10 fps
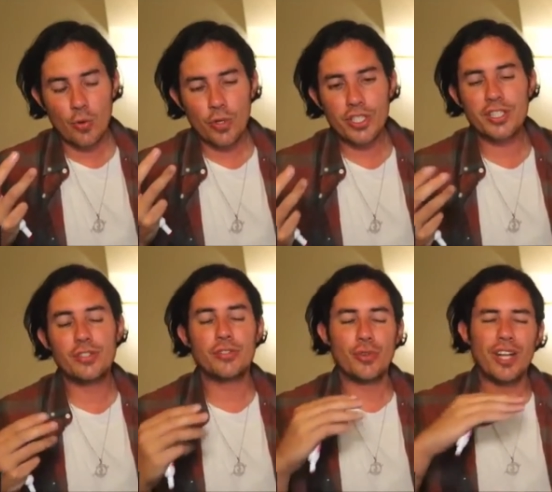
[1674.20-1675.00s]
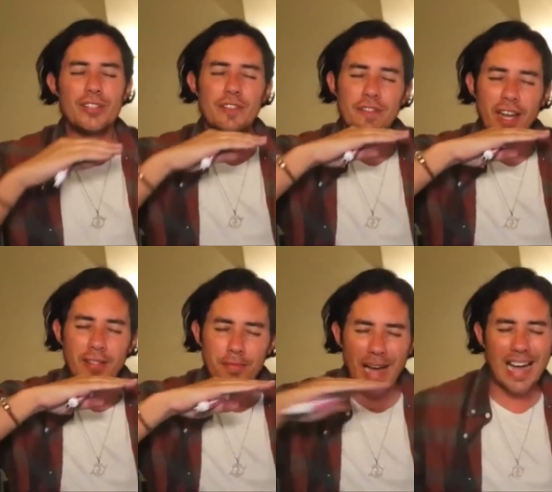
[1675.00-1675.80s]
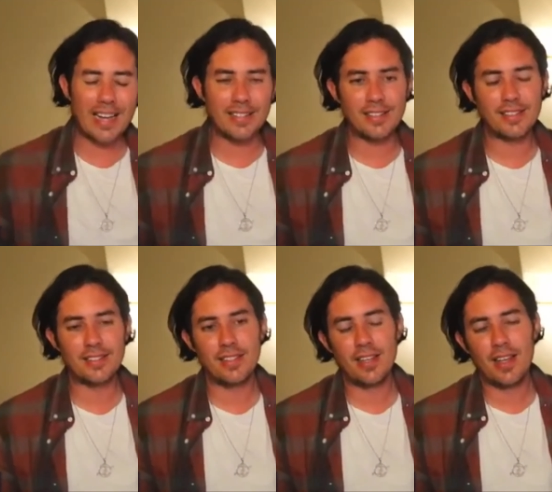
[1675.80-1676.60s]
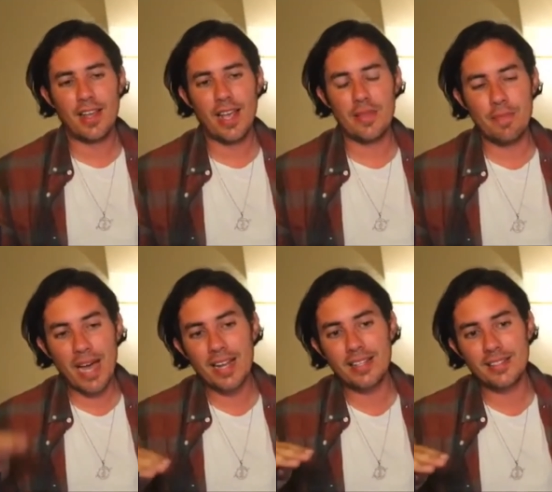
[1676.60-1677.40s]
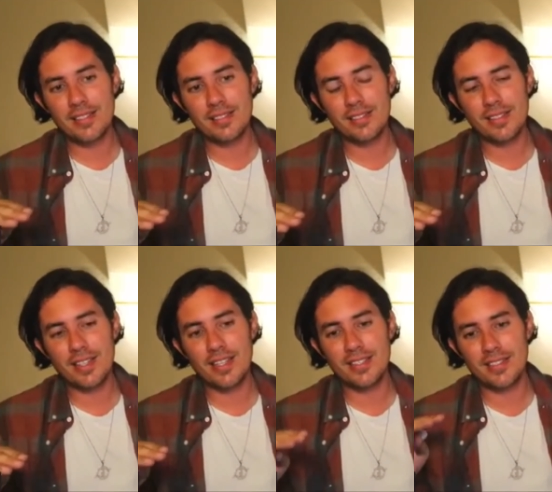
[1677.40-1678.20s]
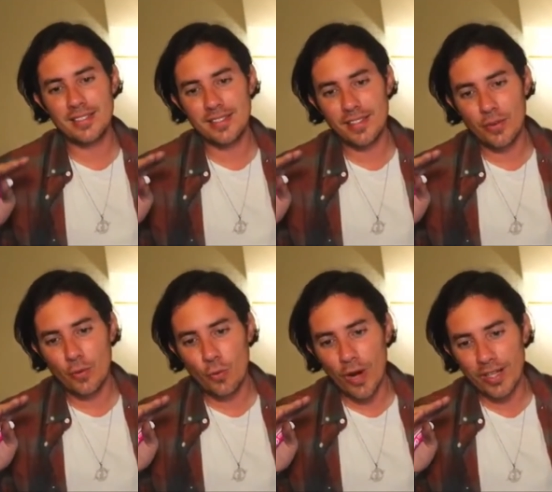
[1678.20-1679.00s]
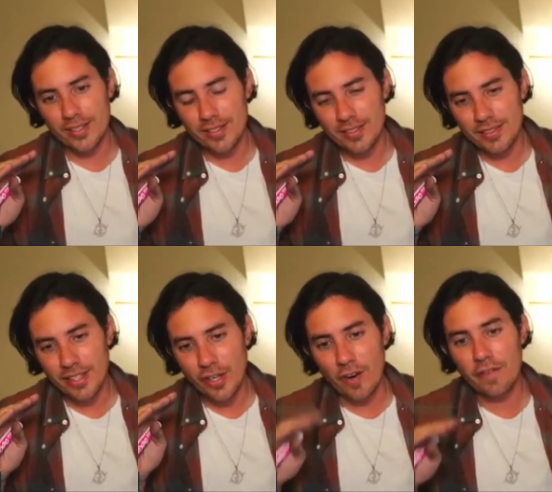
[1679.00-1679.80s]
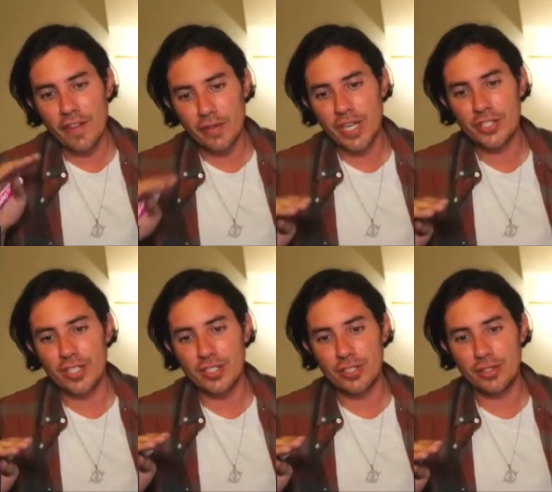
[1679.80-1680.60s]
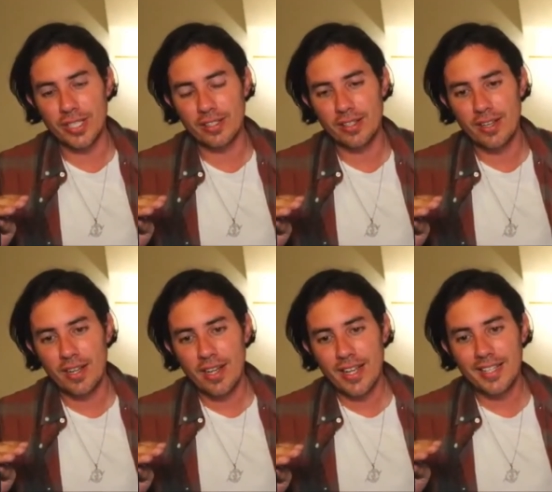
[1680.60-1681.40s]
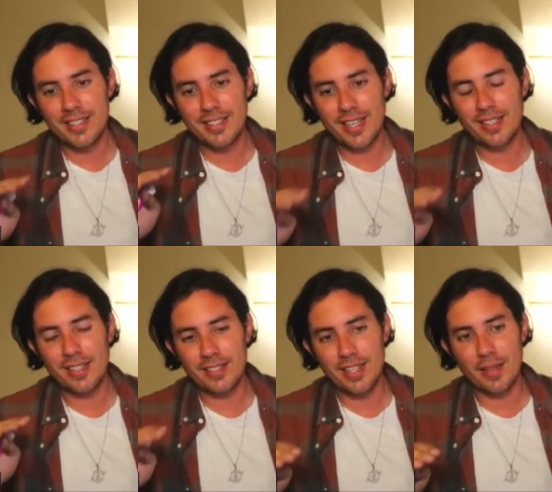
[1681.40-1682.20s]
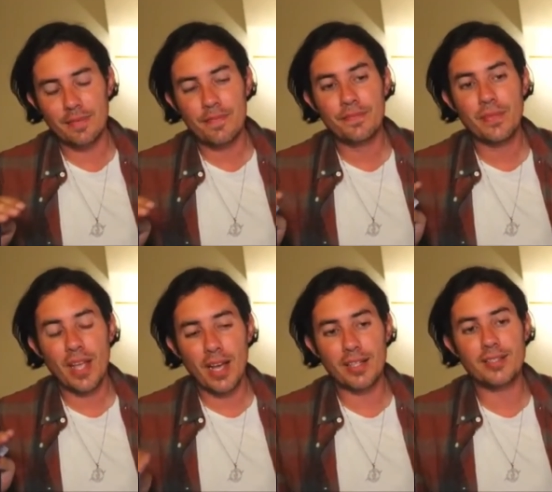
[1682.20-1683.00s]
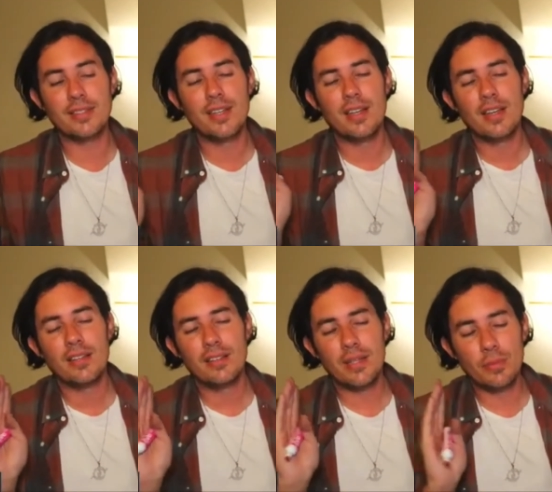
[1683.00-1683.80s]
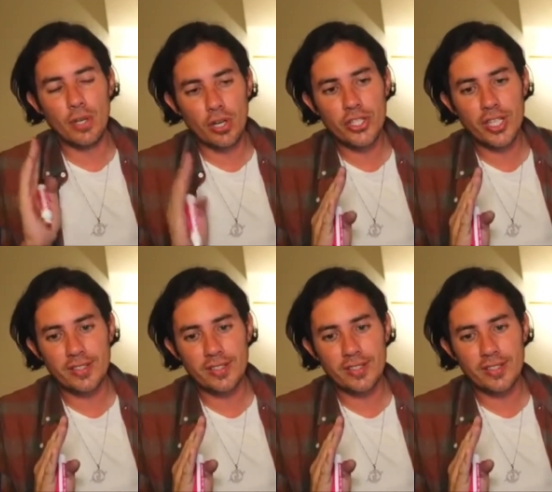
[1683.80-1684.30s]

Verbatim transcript: which is to try to find balance. And balance is what the confederation is doing. It's exactly the same as the immunological